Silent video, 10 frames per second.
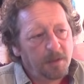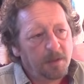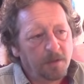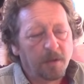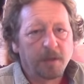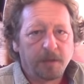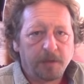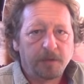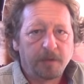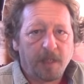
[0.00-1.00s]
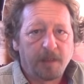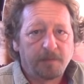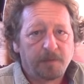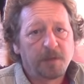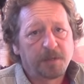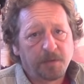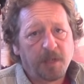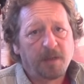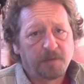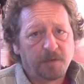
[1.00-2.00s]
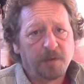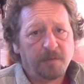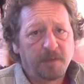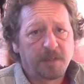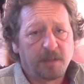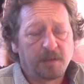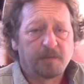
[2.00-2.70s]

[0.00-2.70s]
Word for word: In order to do that, first we have to revisit